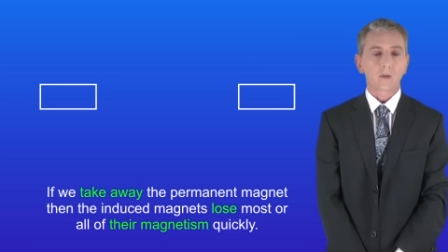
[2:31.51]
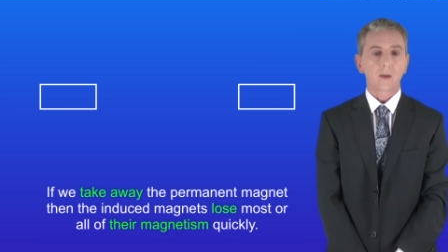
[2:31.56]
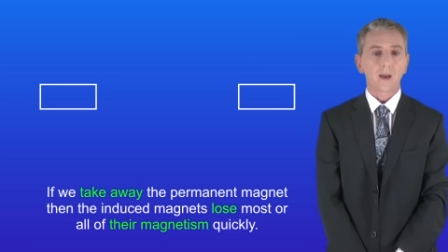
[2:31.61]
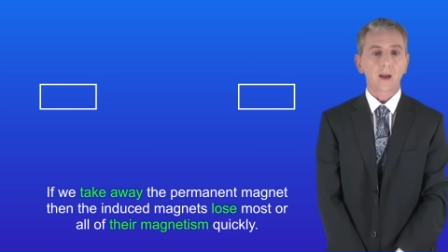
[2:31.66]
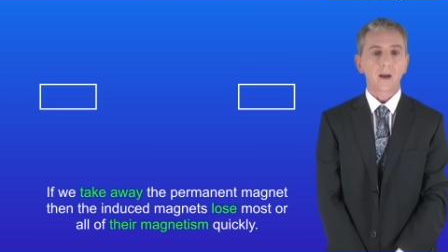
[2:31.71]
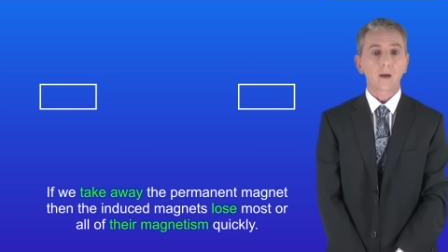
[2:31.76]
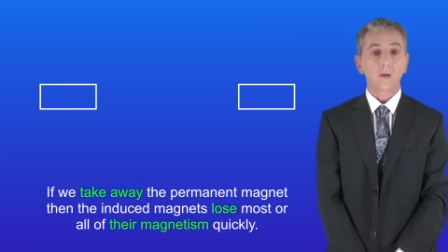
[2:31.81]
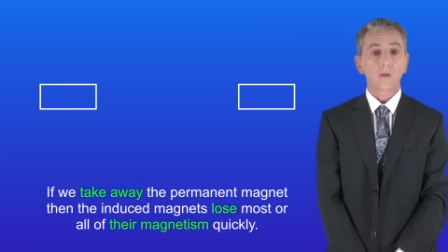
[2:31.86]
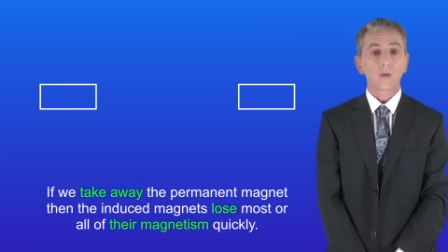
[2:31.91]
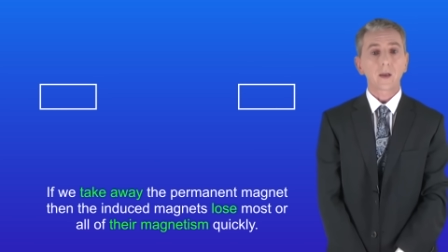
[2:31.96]

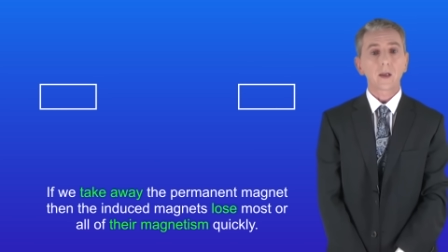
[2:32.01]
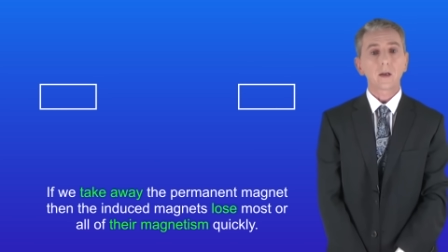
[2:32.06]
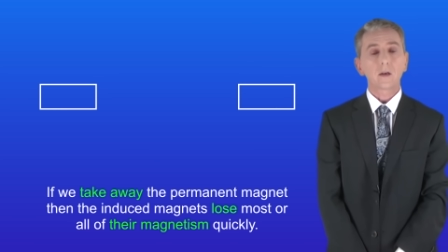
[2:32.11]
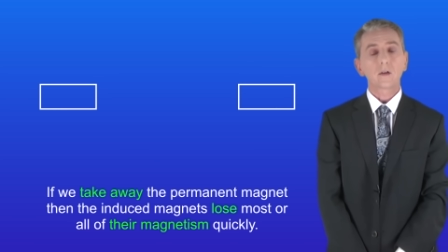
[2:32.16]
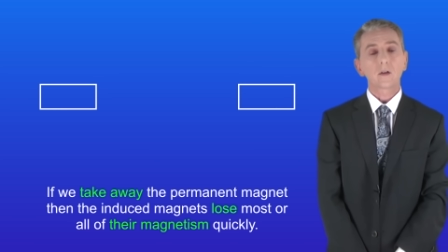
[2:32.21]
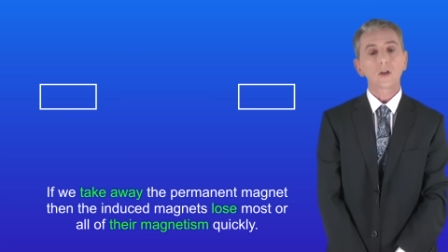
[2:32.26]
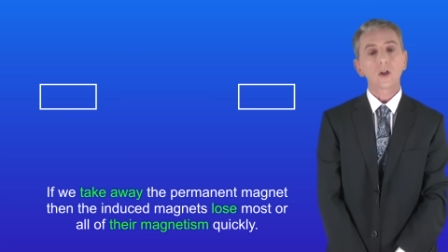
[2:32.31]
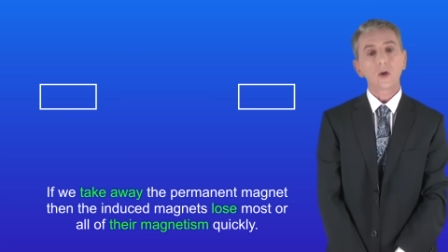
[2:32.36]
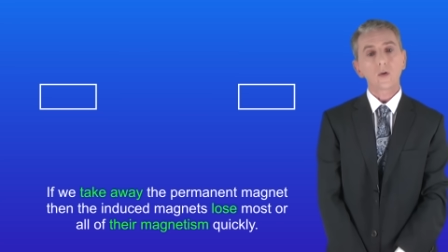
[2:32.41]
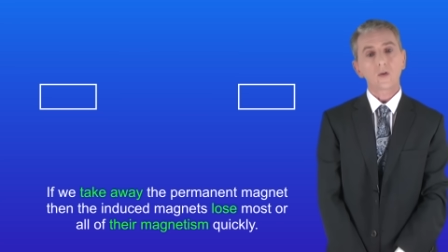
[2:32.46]
then the
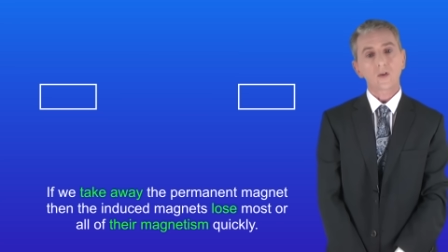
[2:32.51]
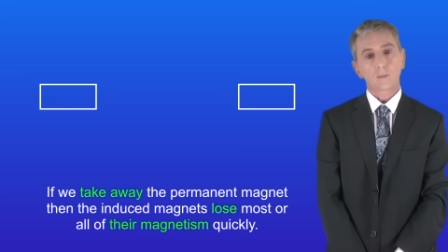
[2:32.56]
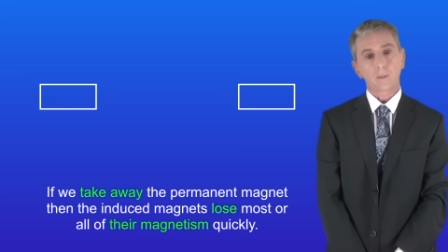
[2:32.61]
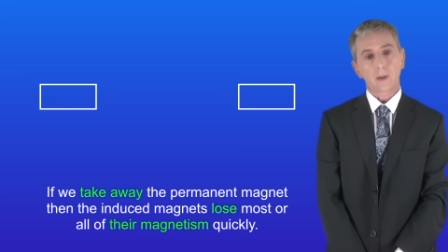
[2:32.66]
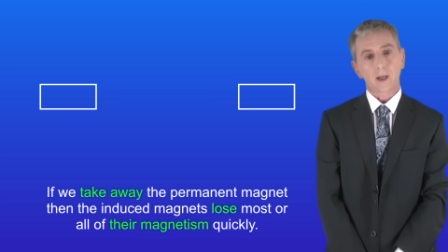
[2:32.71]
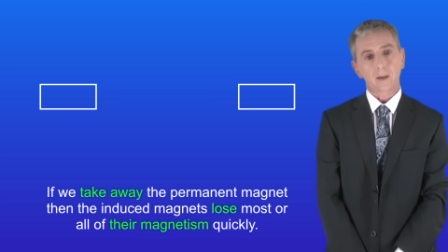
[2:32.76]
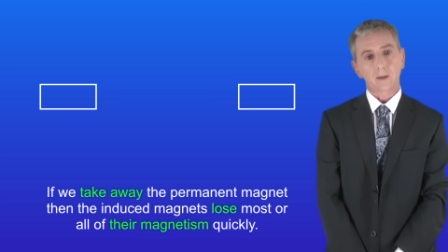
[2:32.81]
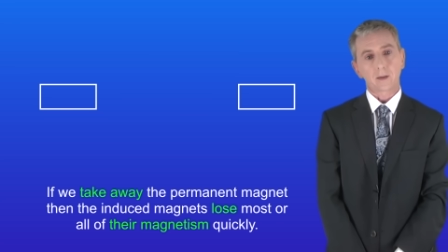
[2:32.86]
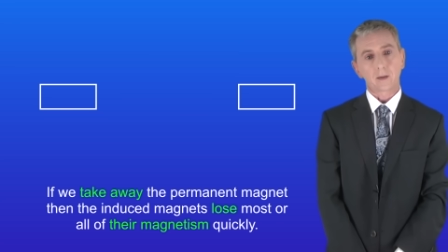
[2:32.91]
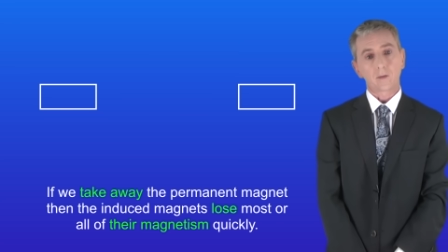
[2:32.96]
induced
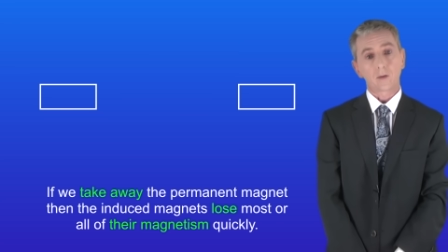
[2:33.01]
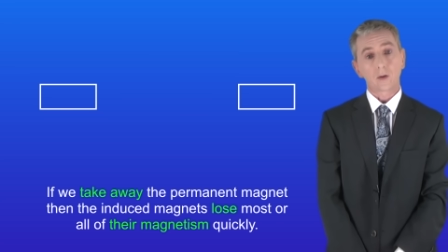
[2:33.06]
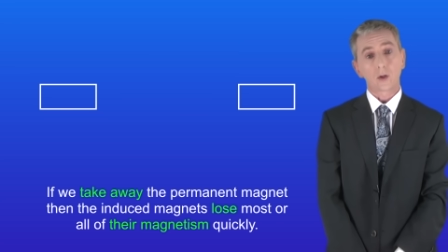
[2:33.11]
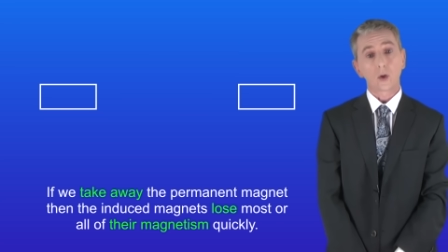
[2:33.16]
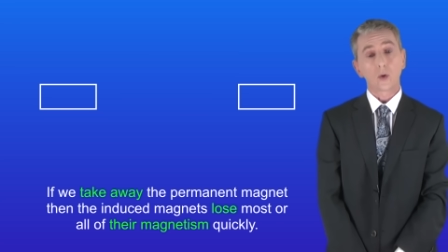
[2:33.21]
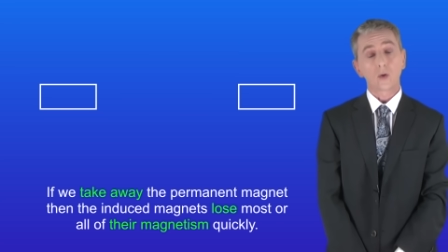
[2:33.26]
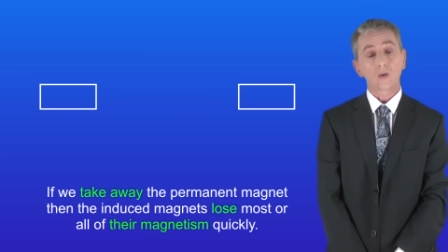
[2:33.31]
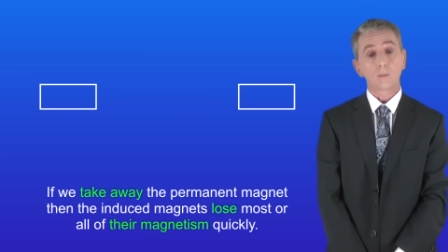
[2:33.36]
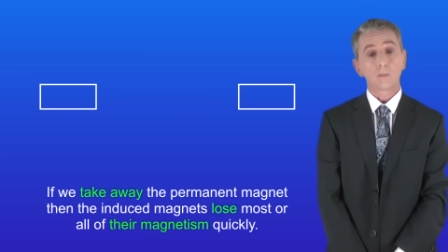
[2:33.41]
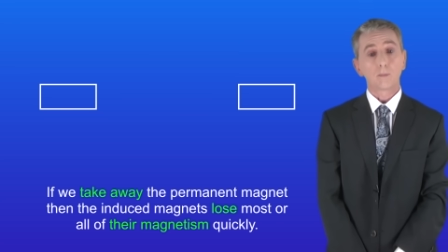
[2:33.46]
magnets
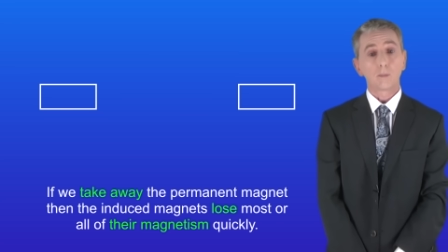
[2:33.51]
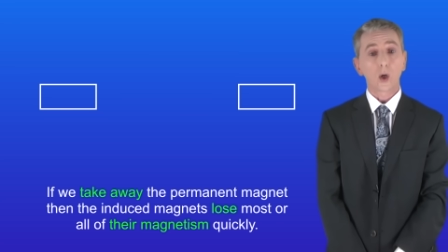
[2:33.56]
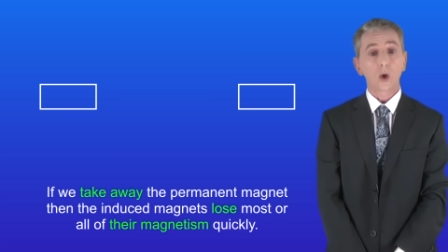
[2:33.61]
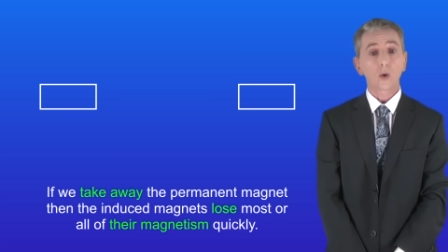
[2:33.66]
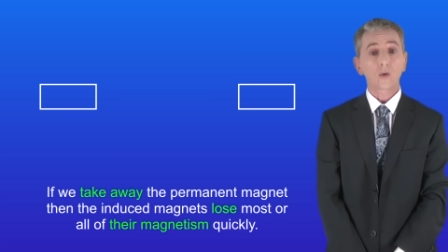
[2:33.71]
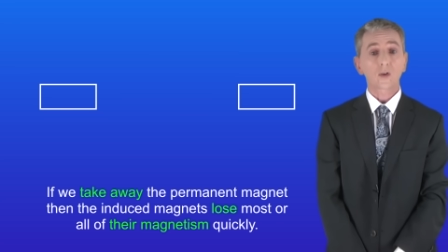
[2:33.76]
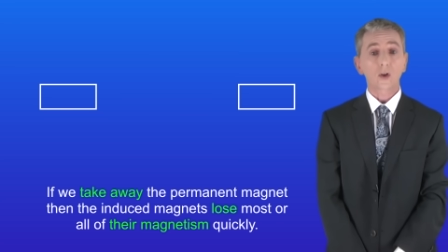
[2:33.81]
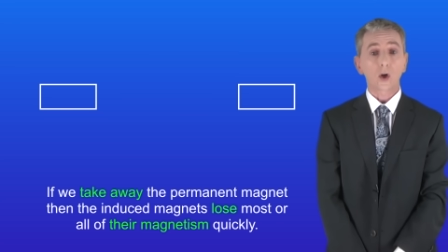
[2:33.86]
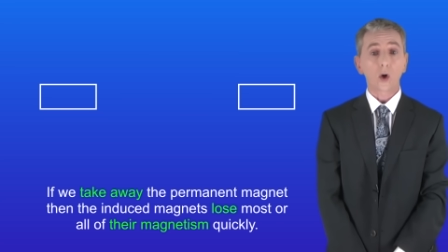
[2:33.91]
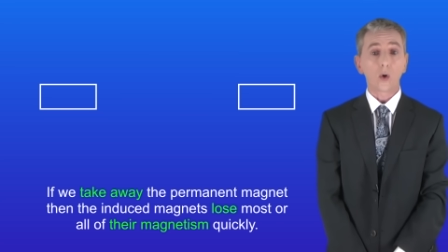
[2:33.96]
lose most